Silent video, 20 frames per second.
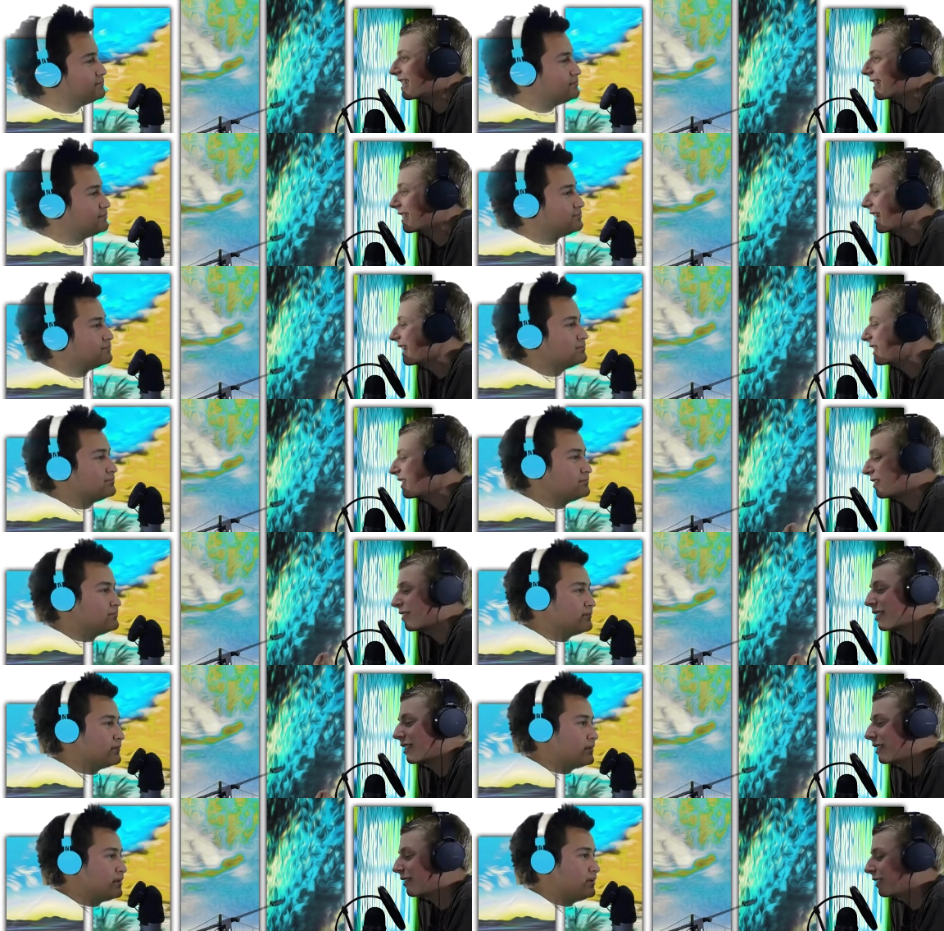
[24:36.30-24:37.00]
Speaker 1: That's a
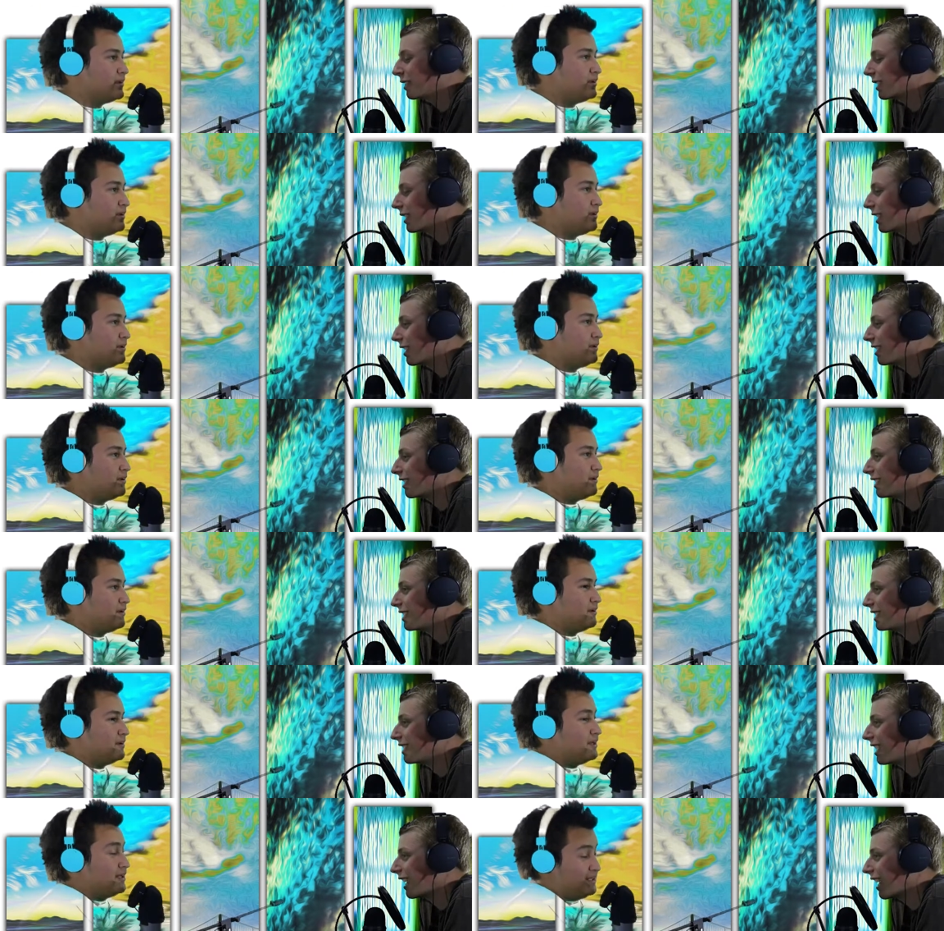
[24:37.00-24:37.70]
funny video.
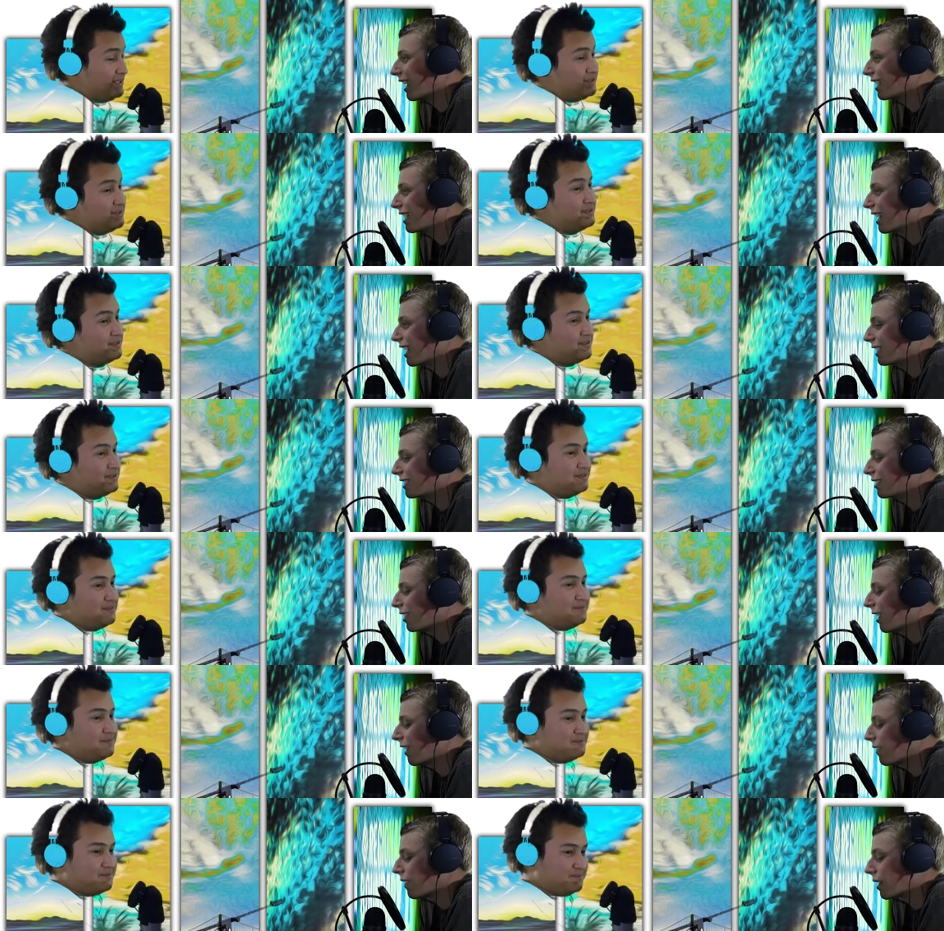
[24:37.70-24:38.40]
It is. I still
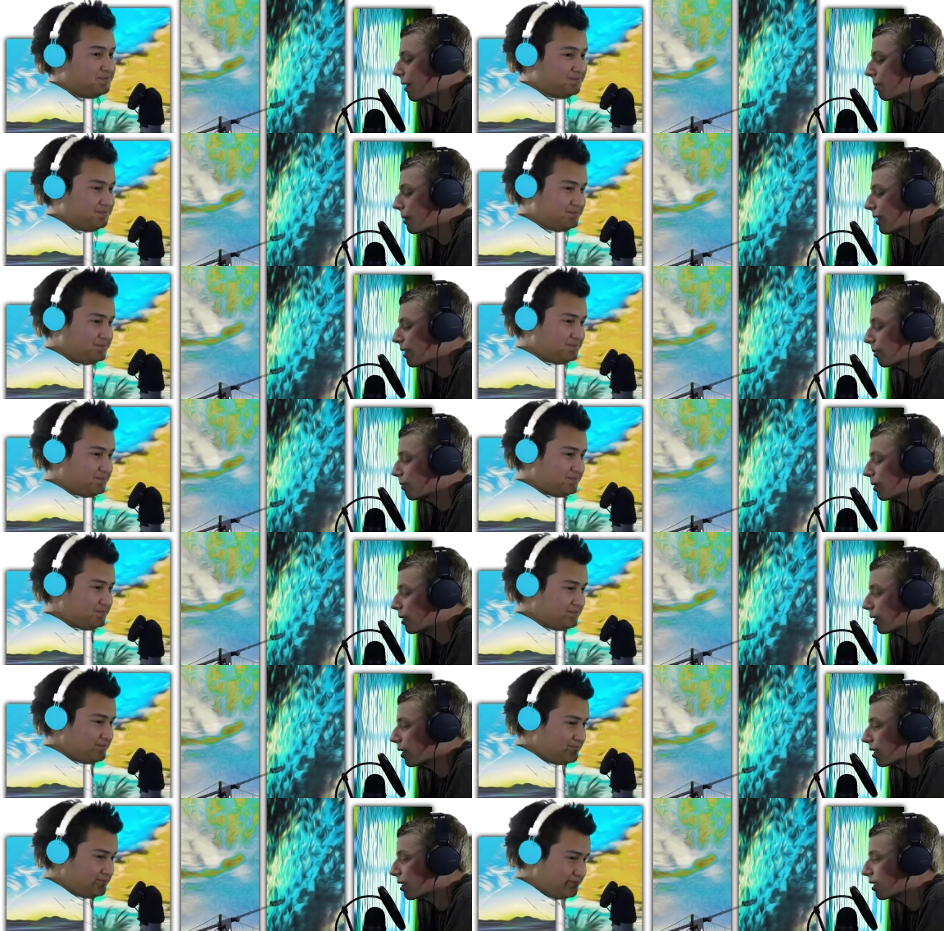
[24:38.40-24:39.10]
have that on my
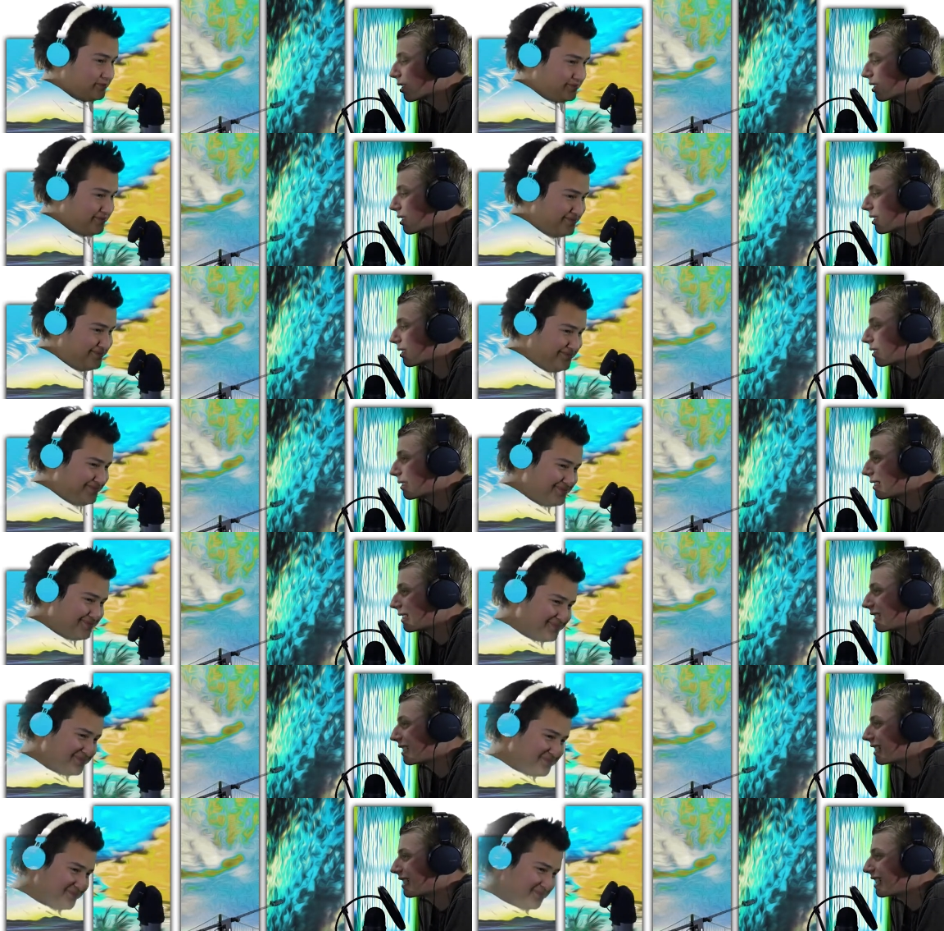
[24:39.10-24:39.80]
computer.
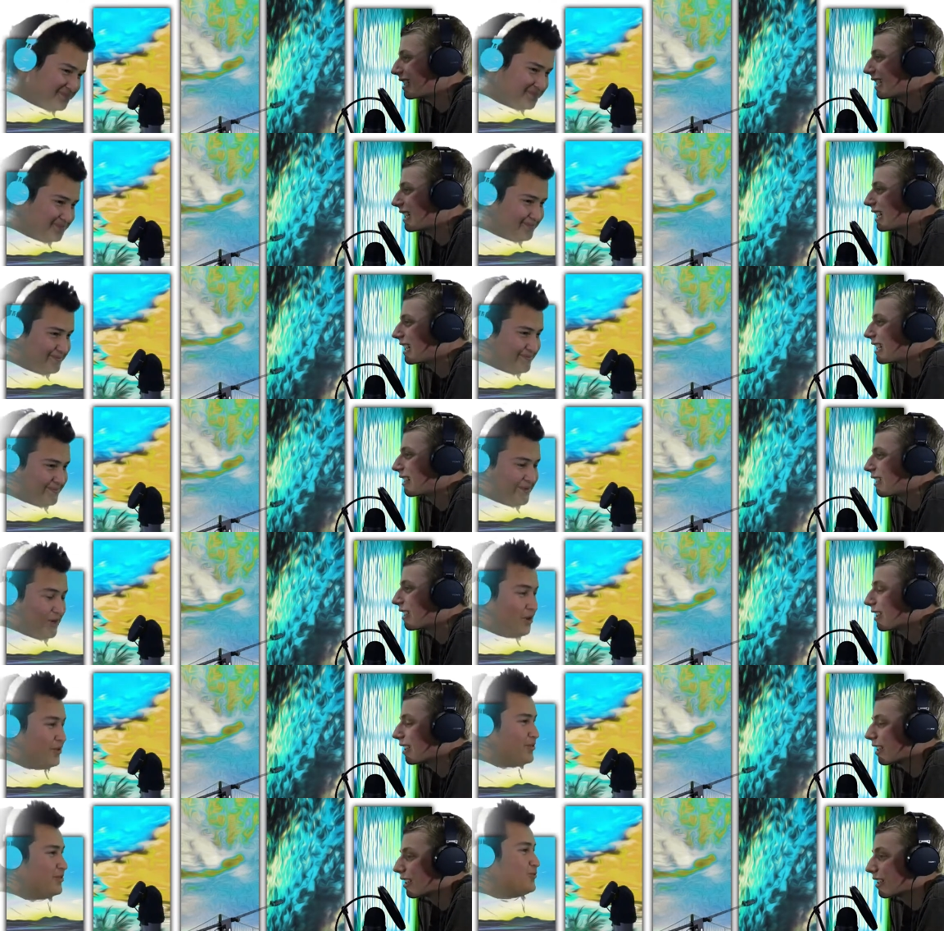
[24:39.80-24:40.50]

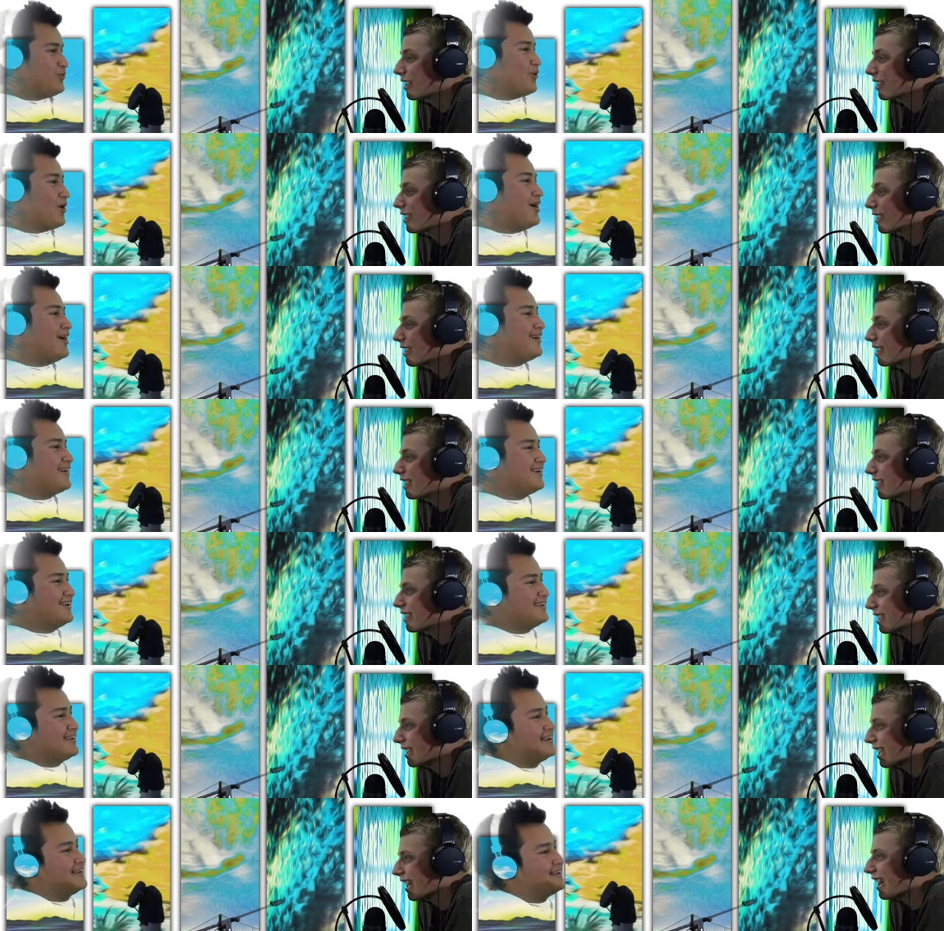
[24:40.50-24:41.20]
Oh, the raw,
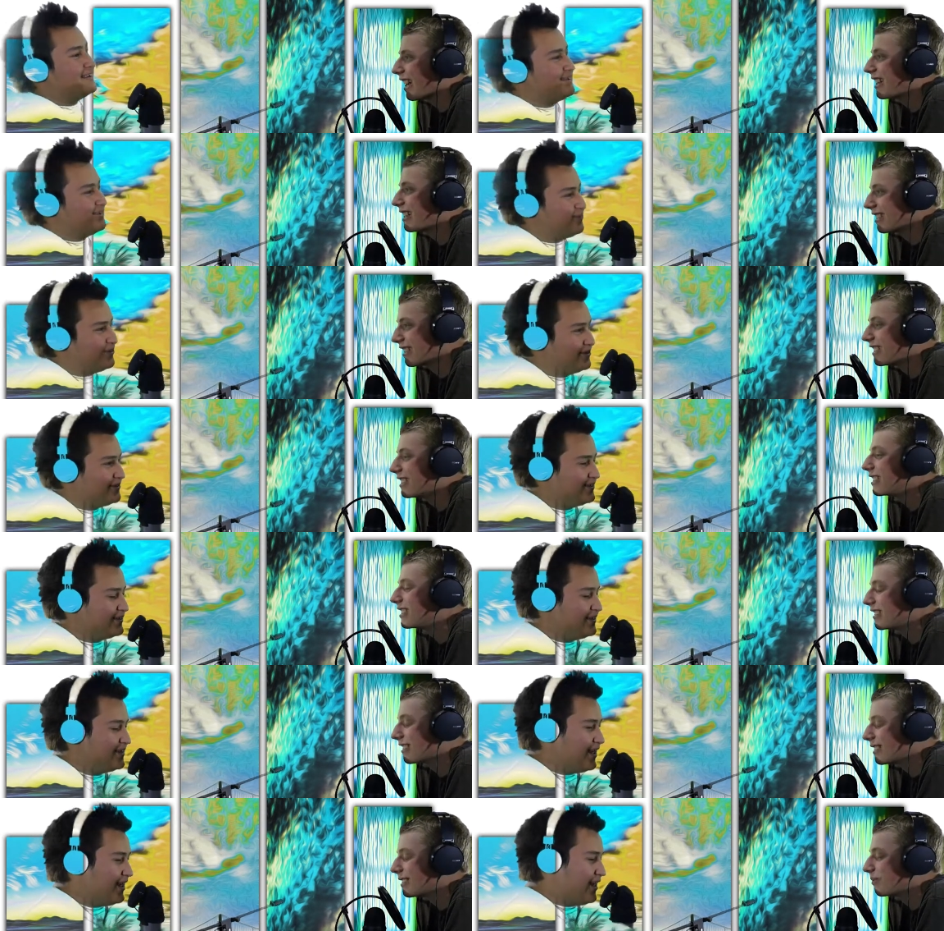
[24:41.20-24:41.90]
Speaker 2: unedited yeah. one.
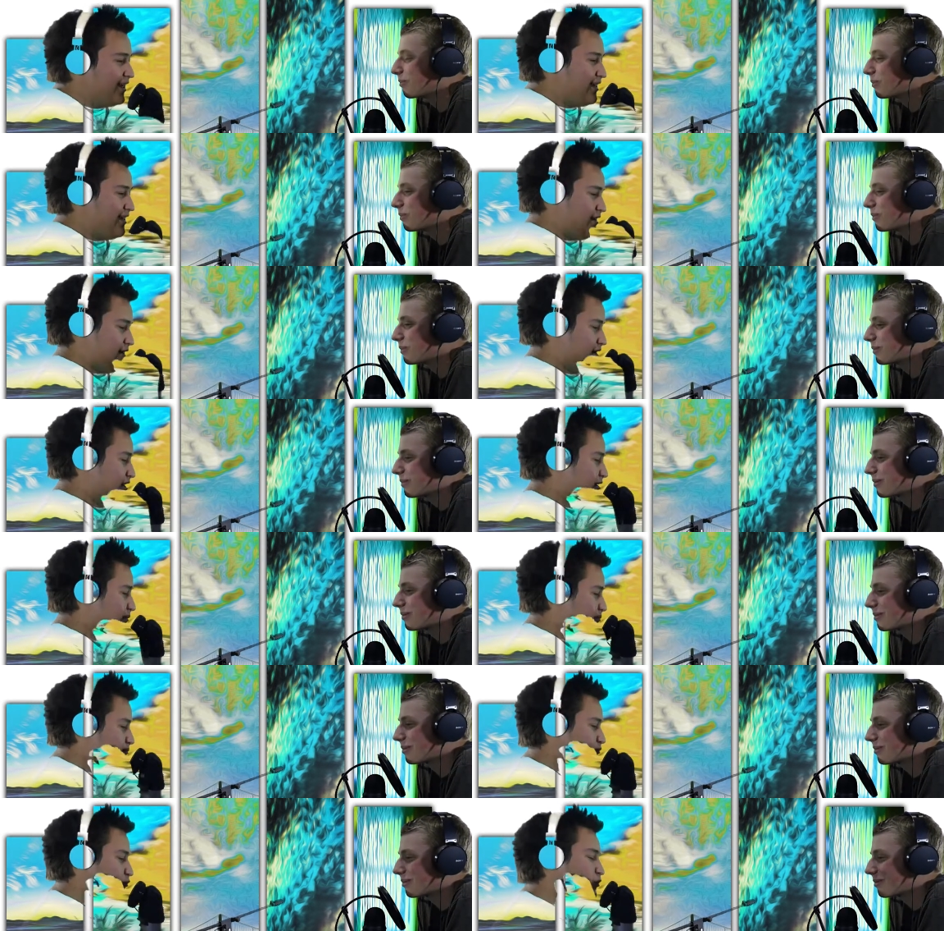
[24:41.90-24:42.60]

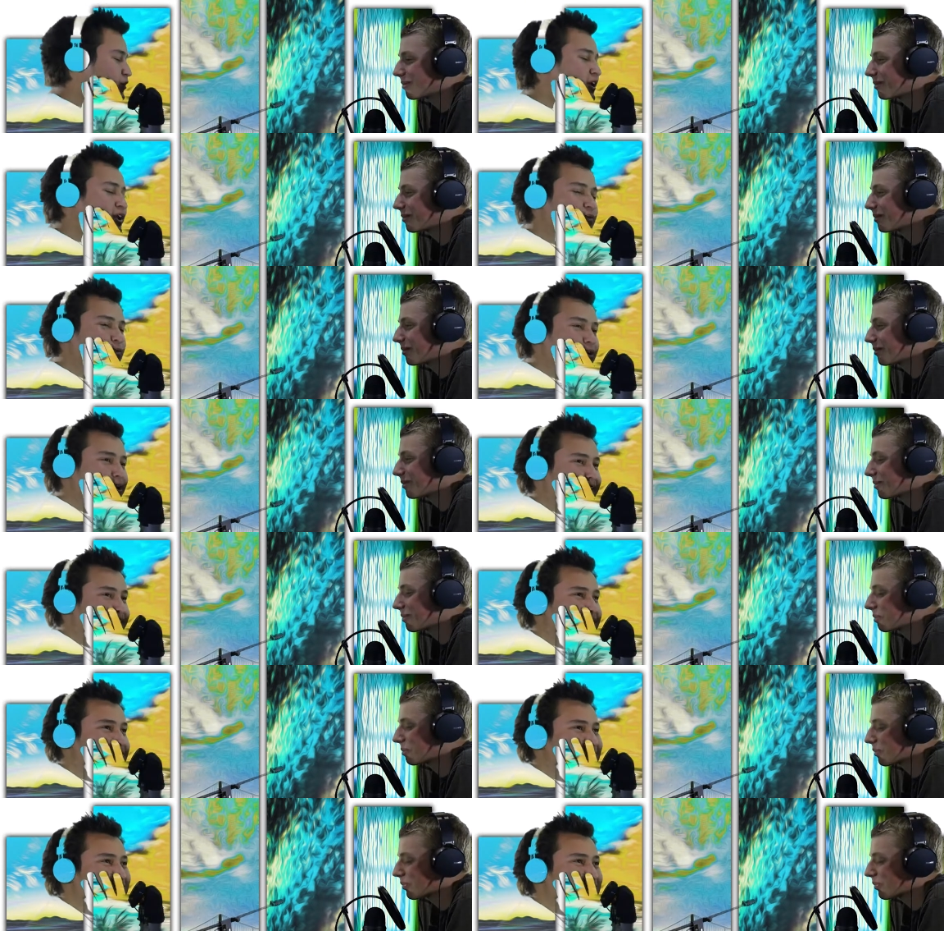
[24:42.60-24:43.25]
Um, when I when I get